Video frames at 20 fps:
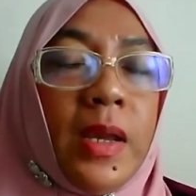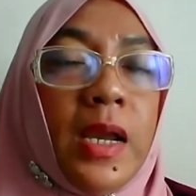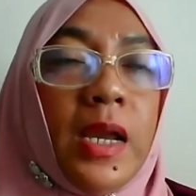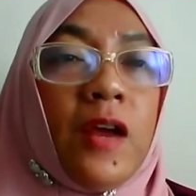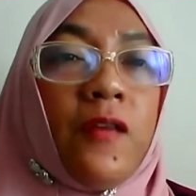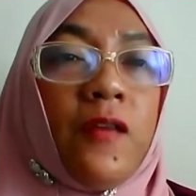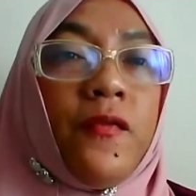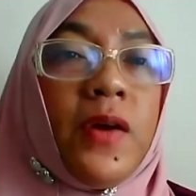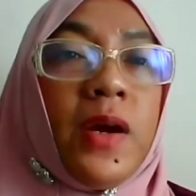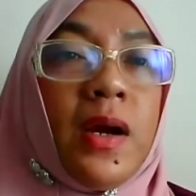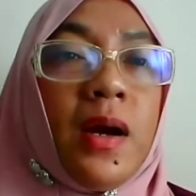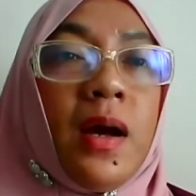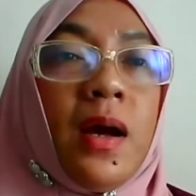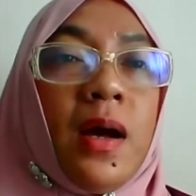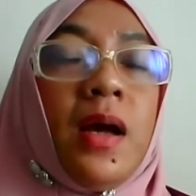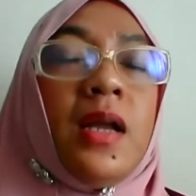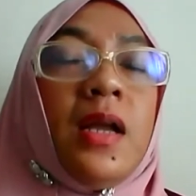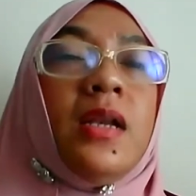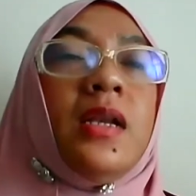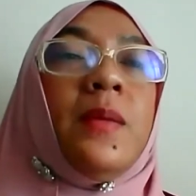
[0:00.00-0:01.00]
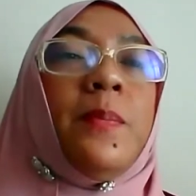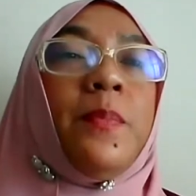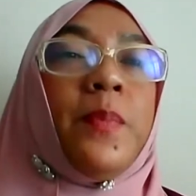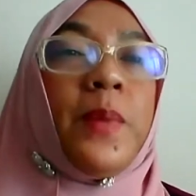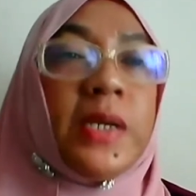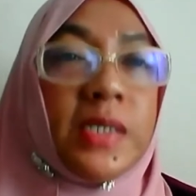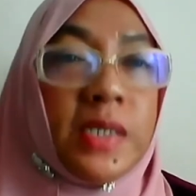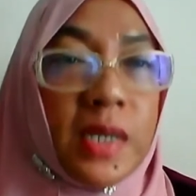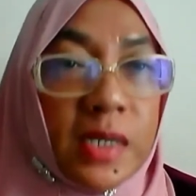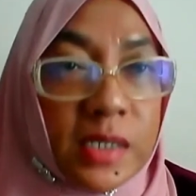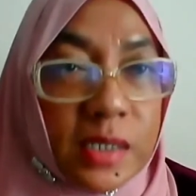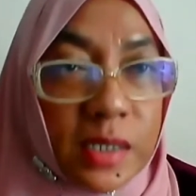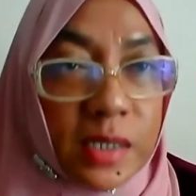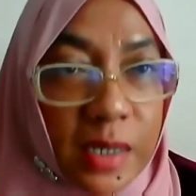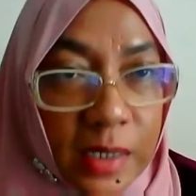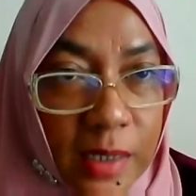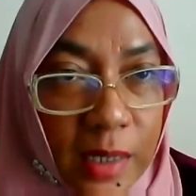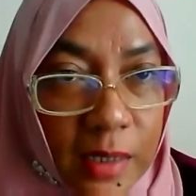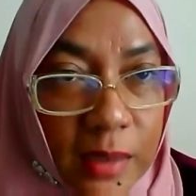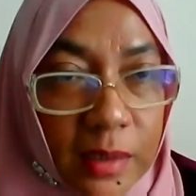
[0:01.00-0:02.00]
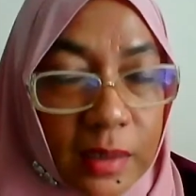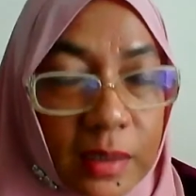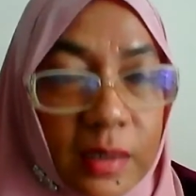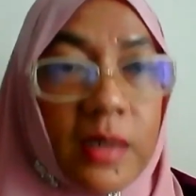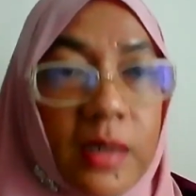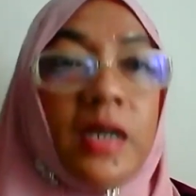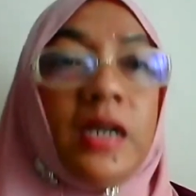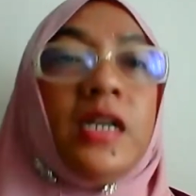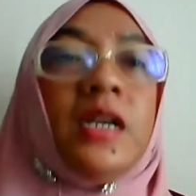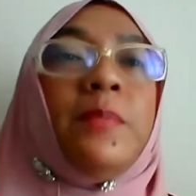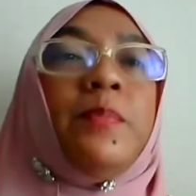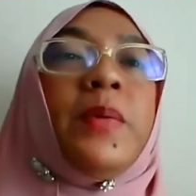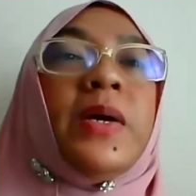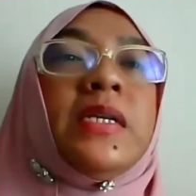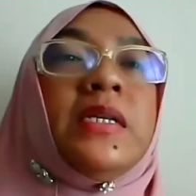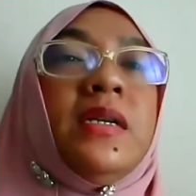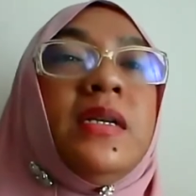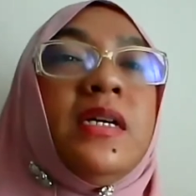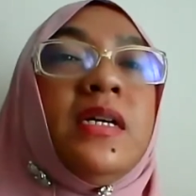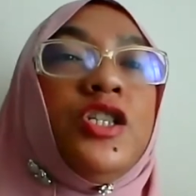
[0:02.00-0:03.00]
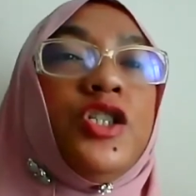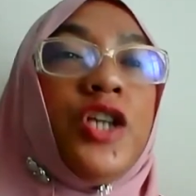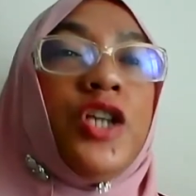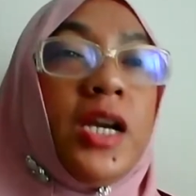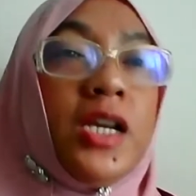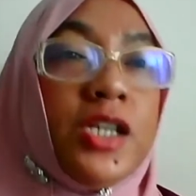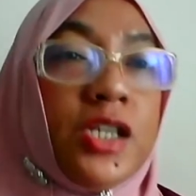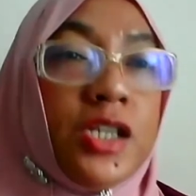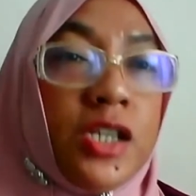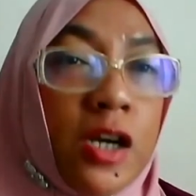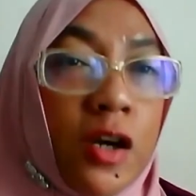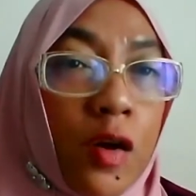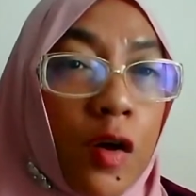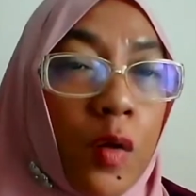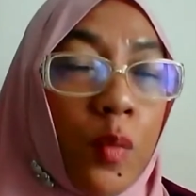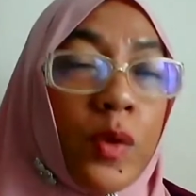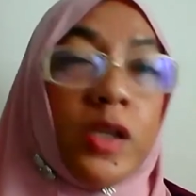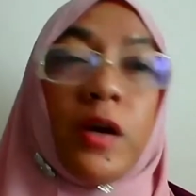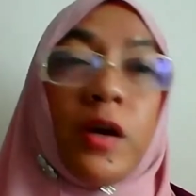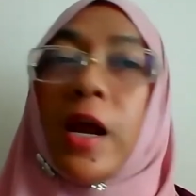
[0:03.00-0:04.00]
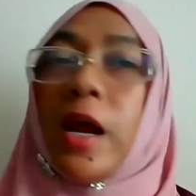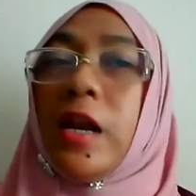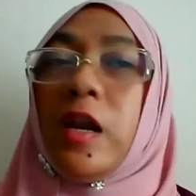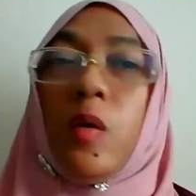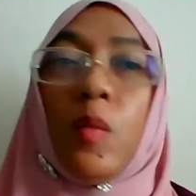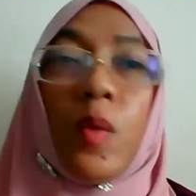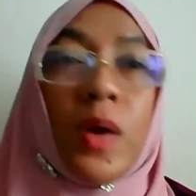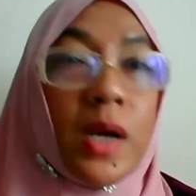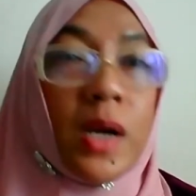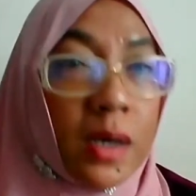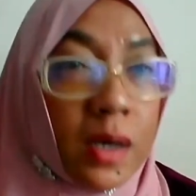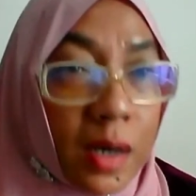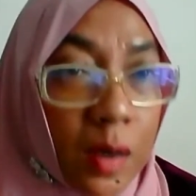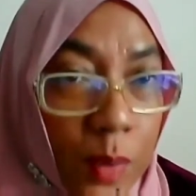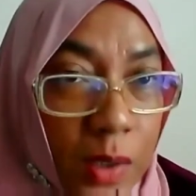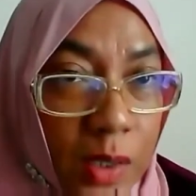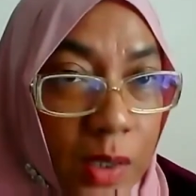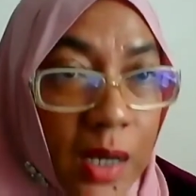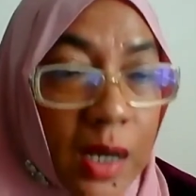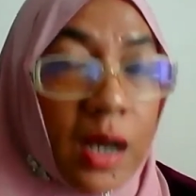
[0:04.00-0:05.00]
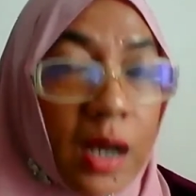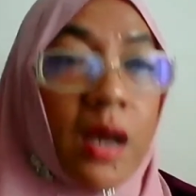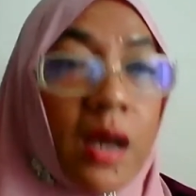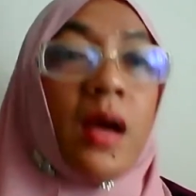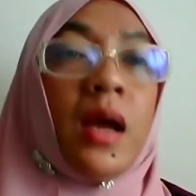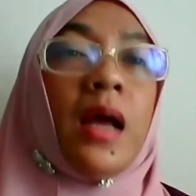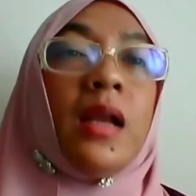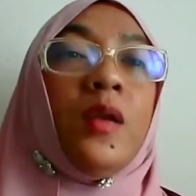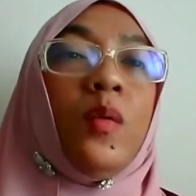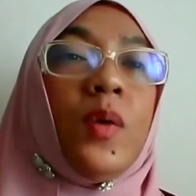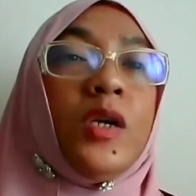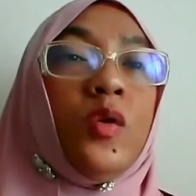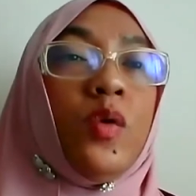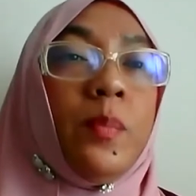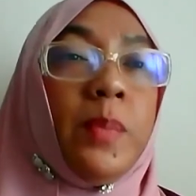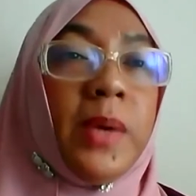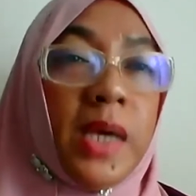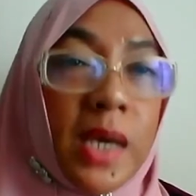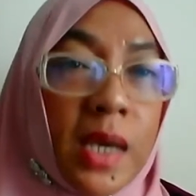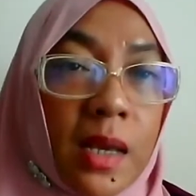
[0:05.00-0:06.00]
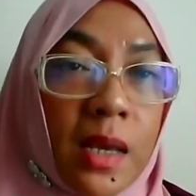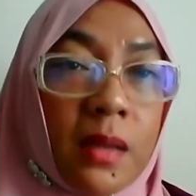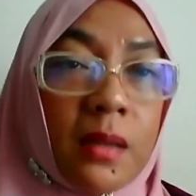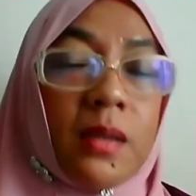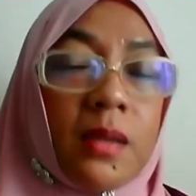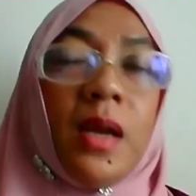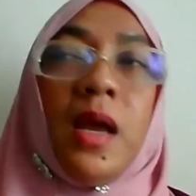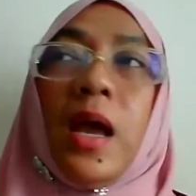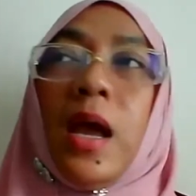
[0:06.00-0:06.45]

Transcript: In Africa, the president is a dictator. The president changed the law without anyone agree with it. Otherwise, you will be killed.